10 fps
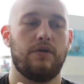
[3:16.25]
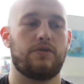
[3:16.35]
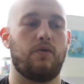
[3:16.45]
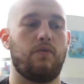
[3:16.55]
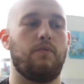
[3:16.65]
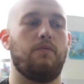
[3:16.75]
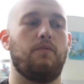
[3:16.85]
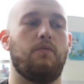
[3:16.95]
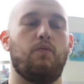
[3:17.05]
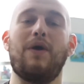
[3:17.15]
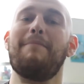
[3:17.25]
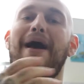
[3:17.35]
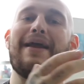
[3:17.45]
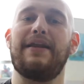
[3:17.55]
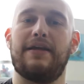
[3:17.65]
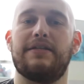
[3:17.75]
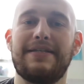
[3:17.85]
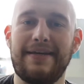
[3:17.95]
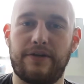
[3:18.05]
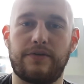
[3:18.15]
So what my idea
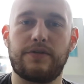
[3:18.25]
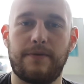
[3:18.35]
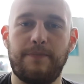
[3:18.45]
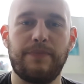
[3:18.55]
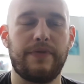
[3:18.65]
entails